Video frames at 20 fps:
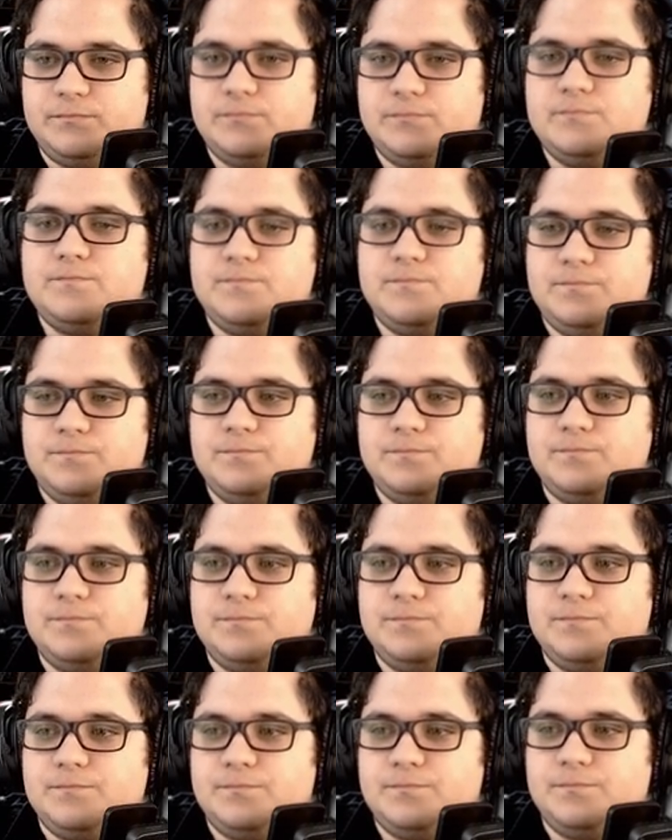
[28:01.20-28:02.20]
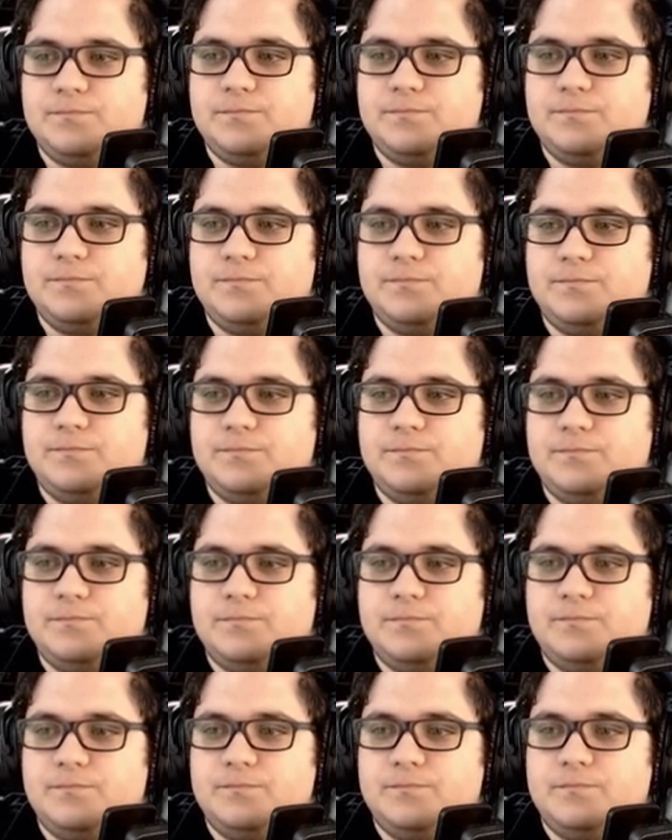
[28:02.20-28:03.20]
mm-hmm. that there was news about that last year. I'm
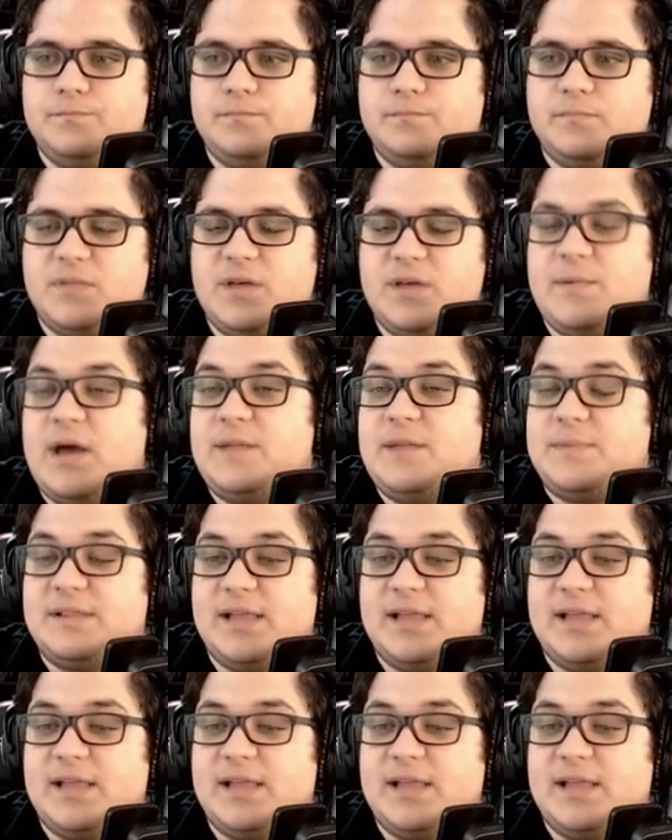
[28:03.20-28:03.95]
sorry. Okay, then that it might have been.